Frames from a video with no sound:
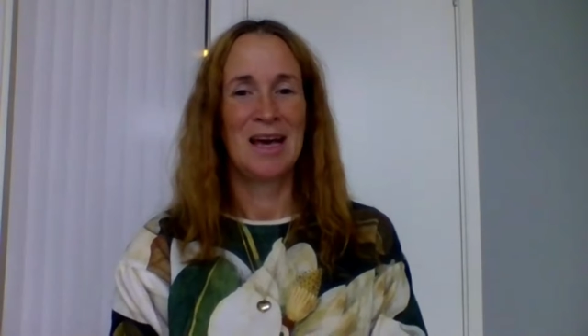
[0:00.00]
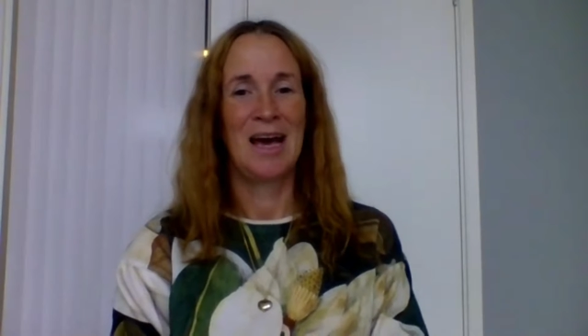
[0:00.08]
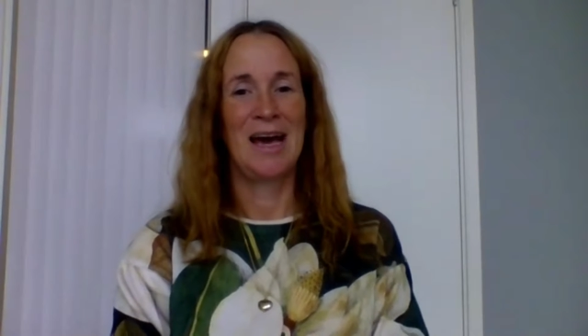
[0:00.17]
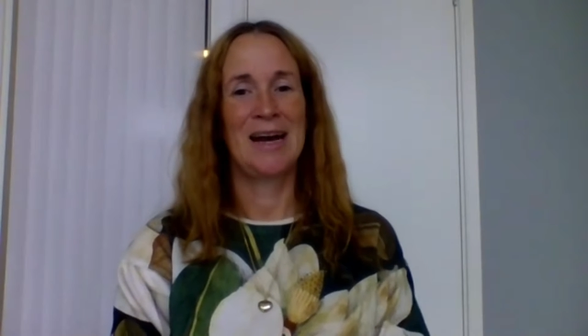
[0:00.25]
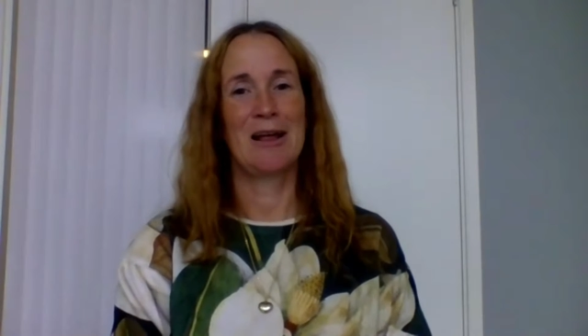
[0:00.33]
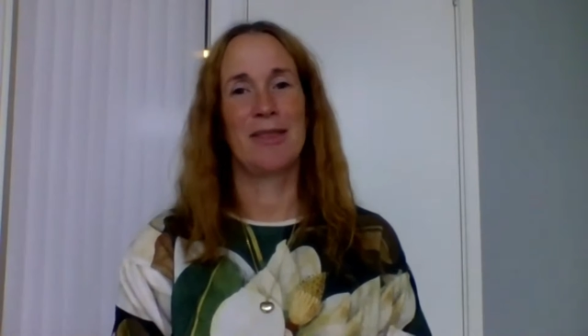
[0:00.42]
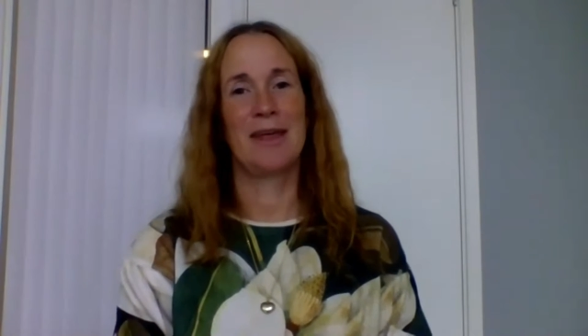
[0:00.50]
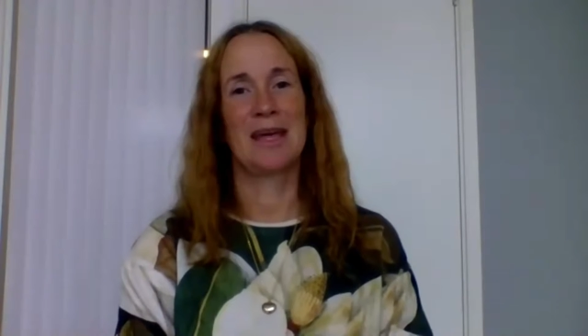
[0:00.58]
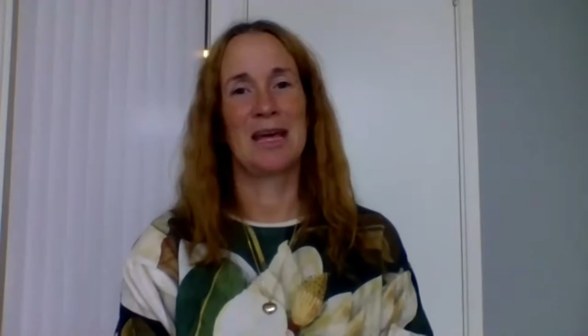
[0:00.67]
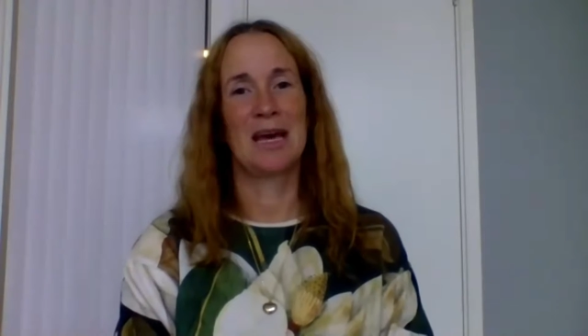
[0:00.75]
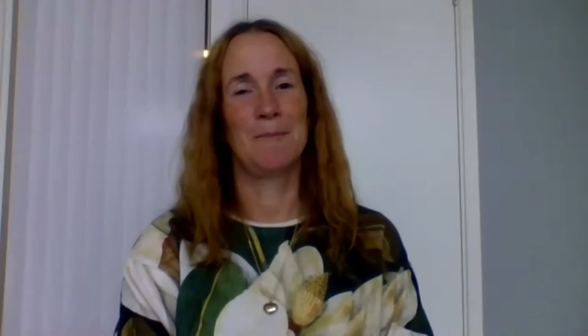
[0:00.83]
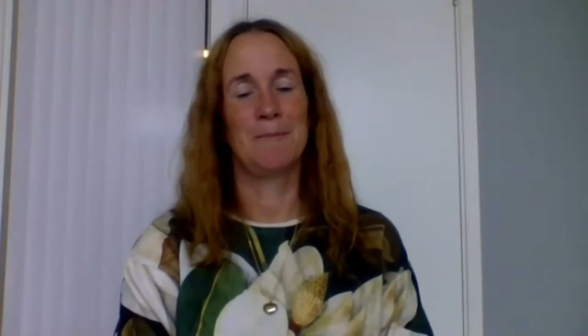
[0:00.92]
And I think
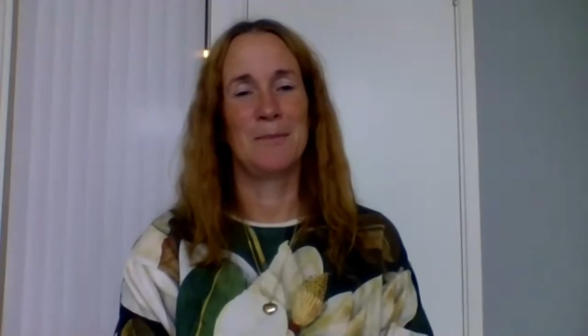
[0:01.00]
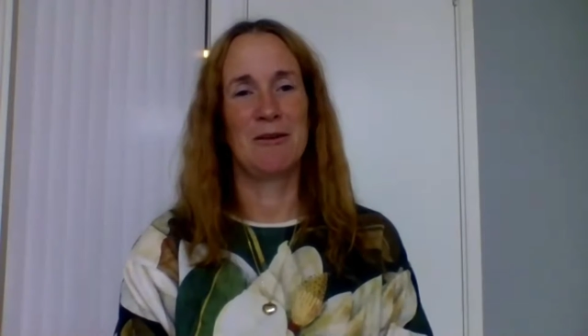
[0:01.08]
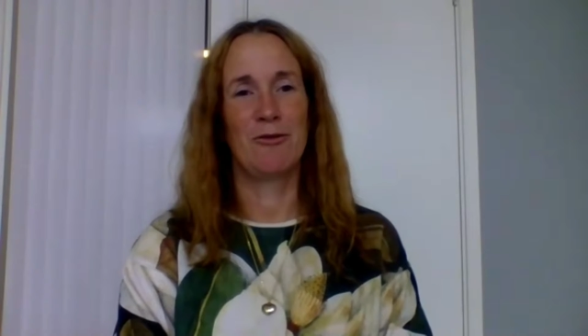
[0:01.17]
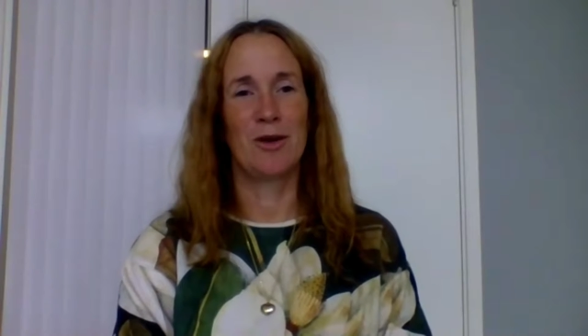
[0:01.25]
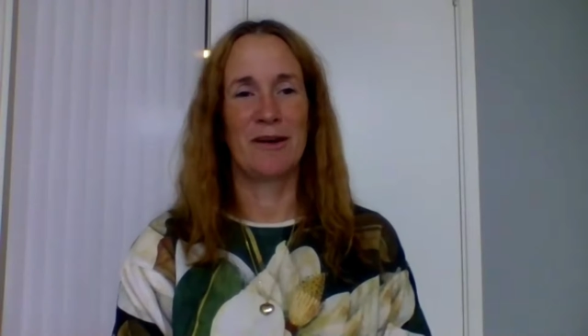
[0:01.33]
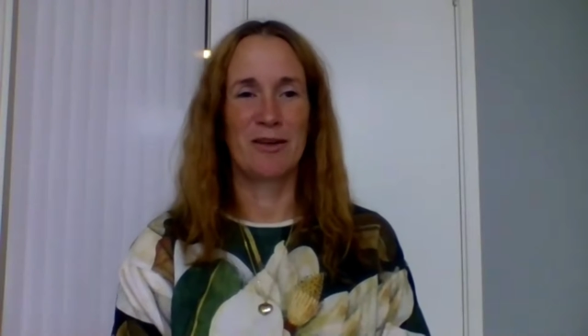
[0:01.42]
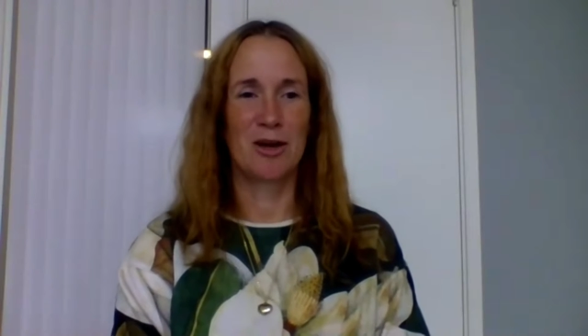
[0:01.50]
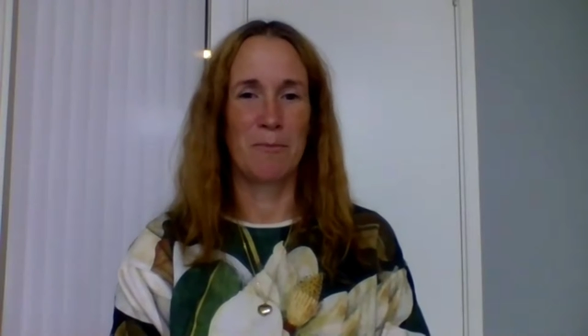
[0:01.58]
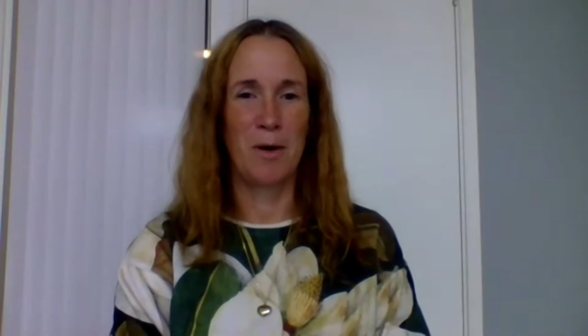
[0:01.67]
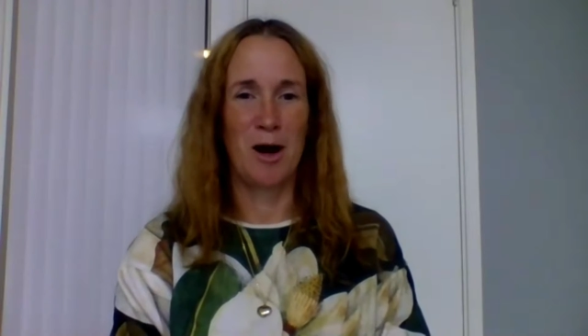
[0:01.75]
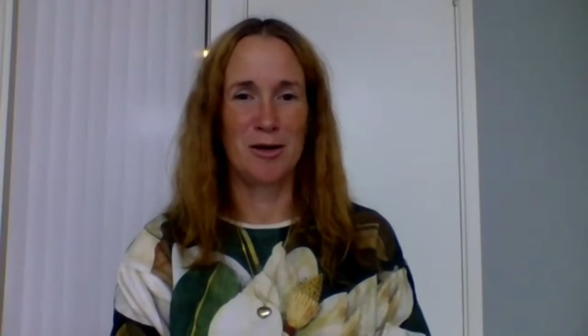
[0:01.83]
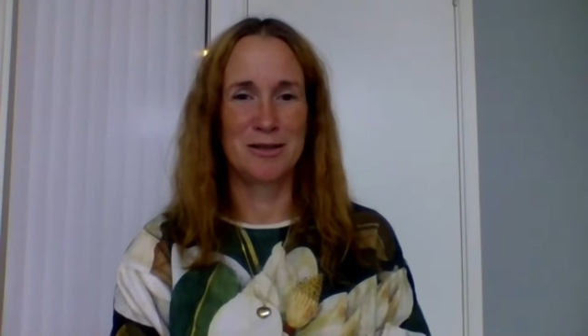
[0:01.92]
if you haven't got a
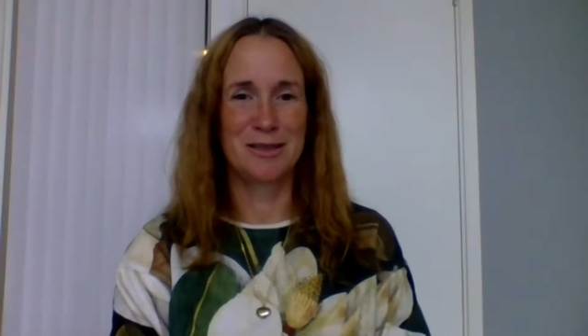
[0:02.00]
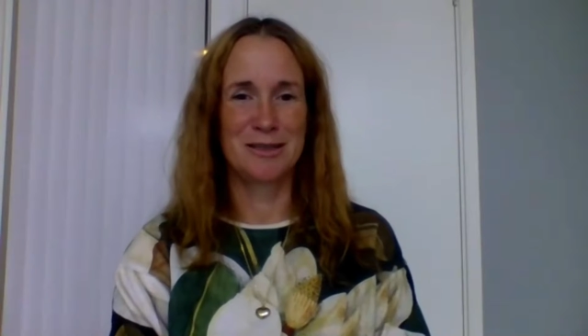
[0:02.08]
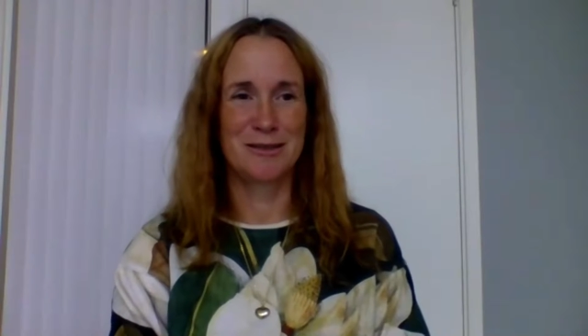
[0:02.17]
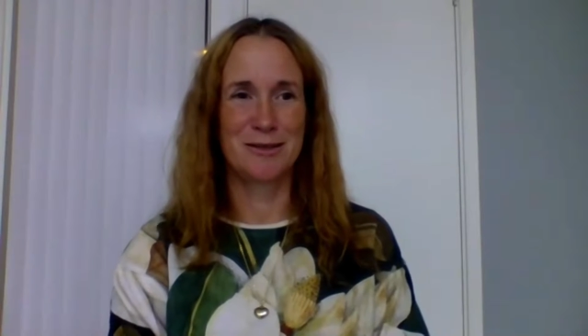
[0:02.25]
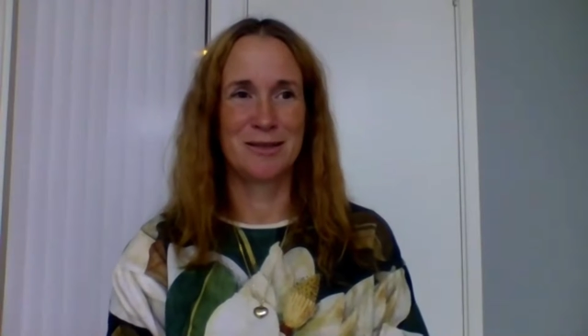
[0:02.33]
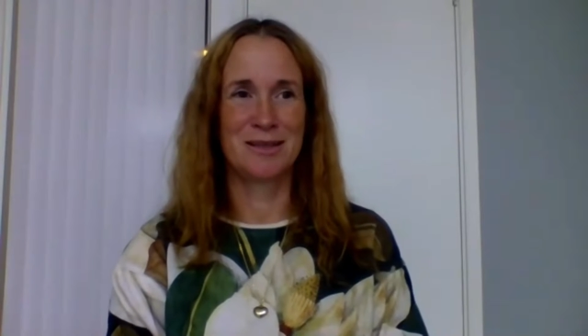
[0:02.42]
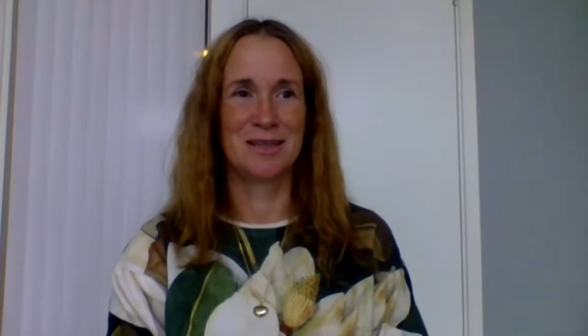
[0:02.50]
partner,